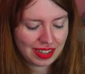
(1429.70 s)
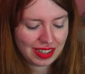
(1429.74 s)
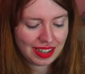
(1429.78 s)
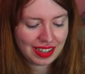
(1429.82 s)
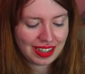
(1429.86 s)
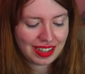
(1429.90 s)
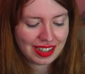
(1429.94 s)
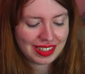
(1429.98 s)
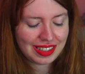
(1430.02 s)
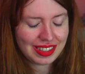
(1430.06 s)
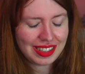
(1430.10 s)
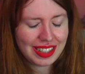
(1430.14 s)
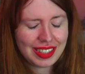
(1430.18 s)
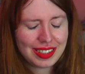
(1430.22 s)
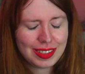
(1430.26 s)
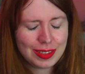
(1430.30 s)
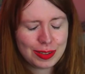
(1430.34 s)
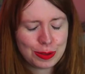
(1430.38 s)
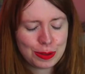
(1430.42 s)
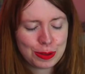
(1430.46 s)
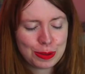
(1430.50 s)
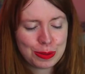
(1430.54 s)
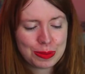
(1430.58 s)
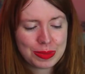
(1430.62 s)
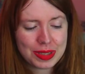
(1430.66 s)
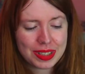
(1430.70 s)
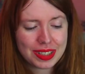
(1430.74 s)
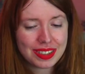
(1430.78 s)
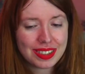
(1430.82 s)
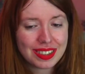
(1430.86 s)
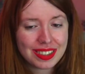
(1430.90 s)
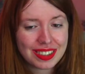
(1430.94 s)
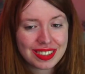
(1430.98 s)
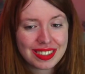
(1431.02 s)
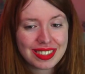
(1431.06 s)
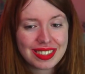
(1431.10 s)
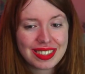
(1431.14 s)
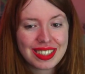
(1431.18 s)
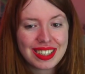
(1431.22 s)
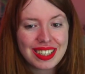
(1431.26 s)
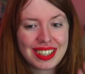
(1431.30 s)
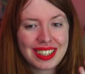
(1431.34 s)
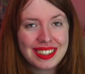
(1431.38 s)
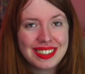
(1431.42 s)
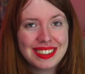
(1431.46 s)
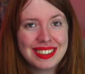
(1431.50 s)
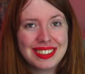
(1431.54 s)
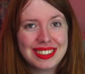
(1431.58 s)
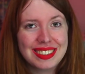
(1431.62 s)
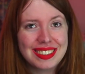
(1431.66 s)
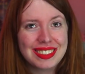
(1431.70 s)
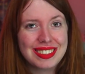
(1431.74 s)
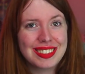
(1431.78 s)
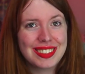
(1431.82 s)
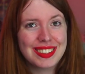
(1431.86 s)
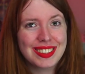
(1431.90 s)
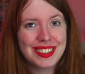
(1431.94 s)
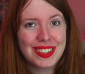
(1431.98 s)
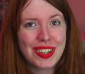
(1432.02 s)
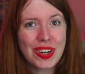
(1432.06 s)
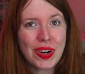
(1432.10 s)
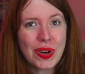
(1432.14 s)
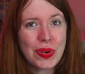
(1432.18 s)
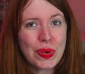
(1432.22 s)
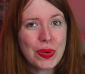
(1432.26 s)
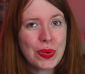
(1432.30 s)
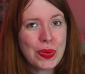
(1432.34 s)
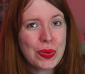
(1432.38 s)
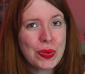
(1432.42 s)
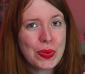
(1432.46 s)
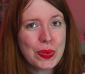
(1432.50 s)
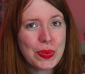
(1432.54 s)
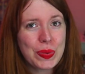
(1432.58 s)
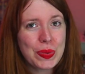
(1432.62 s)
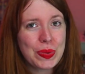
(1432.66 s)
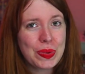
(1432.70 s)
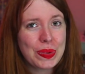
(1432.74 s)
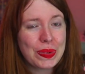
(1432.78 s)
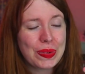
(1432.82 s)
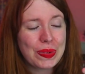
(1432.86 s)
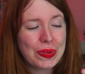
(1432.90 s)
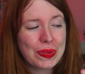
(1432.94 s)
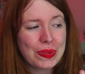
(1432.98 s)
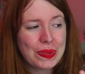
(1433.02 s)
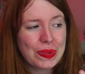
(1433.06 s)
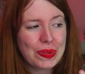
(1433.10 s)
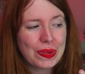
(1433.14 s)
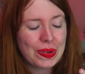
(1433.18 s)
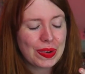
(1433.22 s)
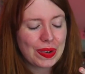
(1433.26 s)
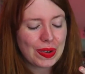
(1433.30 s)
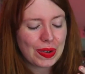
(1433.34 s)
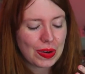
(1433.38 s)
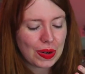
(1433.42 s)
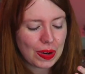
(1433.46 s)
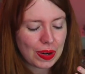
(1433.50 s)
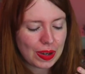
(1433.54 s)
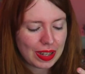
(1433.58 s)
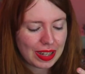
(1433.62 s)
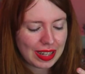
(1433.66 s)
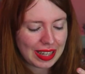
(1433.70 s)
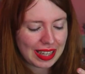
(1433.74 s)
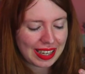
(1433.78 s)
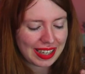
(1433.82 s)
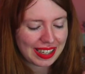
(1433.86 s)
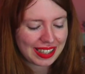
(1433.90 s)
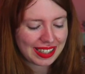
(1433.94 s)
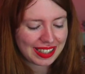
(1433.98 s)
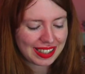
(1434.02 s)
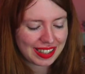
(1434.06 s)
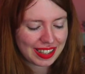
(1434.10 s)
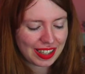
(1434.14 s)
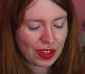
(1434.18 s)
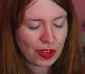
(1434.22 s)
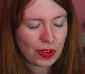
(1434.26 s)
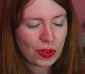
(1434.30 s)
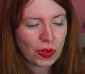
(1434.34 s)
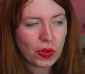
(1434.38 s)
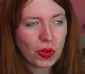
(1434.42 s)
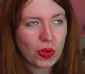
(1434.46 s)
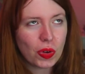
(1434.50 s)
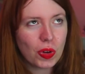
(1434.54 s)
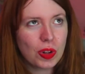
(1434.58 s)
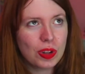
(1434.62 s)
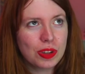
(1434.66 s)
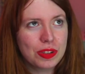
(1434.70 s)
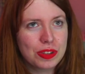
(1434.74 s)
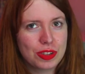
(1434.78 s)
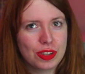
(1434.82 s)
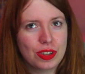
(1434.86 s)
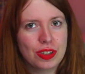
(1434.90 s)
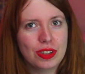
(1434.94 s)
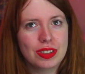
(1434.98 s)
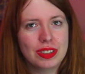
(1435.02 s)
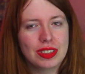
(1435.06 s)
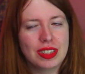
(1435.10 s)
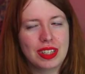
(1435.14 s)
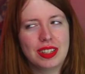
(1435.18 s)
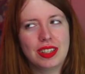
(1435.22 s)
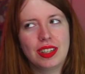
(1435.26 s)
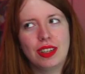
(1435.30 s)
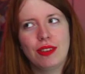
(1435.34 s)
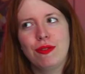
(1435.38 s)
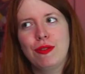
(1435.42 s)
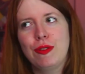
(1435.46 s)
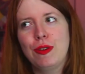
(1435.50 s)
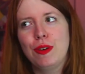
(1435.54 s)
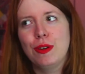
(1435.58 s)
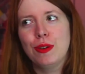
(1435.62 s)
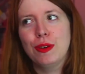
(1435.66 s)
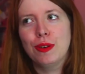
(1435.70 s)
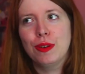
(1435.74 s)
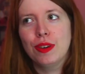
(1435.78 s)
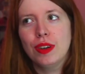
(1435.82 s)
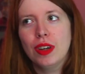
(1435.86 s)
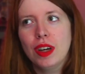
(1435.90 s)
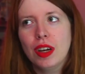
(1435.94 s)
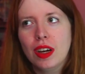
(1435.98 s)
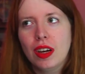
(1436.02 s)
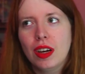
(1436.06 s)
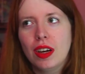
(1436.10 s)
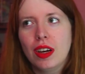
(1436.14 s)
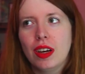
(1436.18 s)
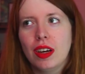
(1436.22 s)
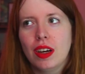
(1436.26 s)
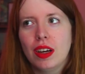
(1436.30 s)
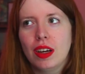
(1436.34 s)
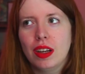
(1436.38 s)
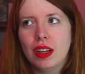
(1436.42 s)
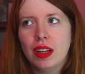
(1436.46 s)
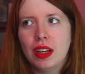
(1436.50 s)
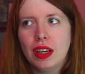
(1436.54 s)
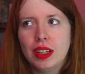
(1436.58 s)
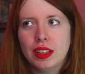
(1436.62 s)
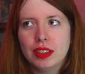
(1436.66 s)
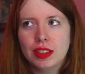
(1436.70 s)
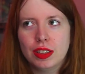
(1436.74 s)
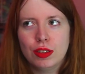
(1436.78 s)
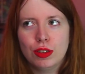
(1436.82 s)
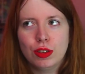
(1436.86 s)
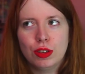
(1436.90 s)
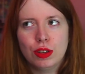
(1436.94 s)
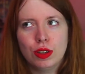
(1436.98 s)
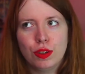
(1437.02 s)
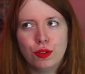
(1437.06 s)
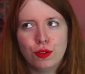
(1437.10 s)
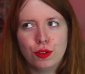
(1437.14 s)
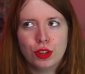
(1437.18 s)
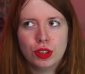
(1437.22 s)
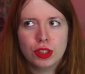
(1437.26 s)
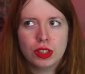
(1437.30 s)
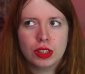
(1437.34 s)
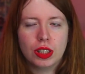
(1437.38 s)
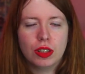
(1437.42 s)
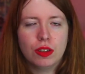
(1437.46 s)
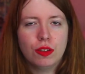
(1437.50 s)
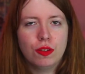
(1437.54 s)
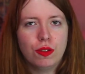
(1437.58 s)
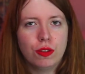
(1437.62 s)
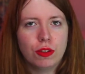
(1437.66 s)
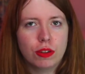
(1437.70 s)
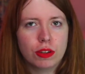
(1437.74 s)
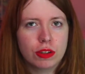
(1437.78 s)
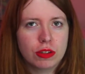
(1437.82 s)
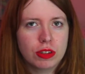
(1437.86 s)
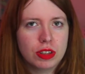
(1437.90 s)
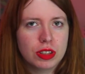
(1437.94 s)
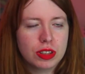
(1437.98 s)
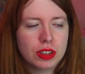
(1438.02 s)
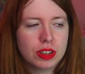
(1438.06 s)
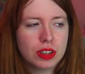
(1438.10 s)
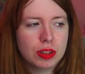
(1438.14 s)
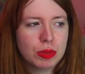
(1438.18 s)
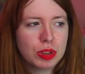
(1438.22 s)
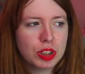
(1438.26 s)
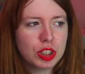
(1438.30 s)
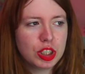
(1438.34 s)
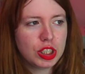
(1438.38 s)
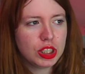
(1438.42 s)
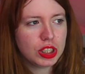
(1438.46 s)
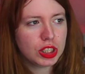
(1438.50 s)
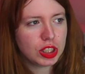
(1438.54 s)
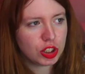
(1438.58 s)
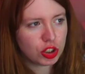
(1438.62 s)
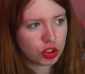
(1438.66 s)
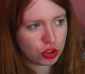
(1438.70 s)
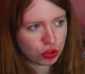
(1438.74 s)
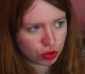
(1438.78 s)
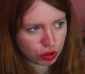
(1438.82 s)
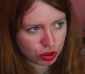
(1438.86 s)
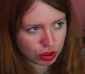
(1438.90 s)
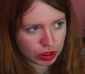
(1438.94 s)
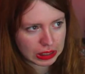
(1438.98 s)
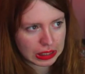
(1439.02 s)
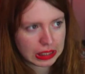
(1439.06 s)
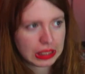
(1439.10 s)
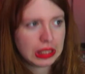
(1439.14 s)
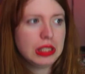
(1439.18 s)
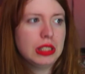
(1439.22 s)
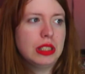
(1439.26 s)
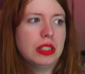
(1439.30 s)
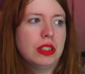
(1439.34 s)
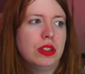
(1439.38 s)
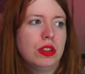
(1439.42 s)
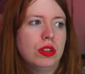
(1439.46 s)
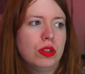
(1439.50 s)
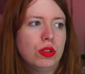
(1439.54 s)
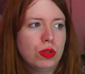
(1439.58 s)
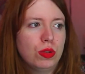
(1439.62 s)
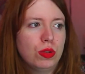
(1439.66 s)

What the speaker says: The instrumental is so like the old songs. Like if you listen to the first time Florence and the Machine and you don't listen to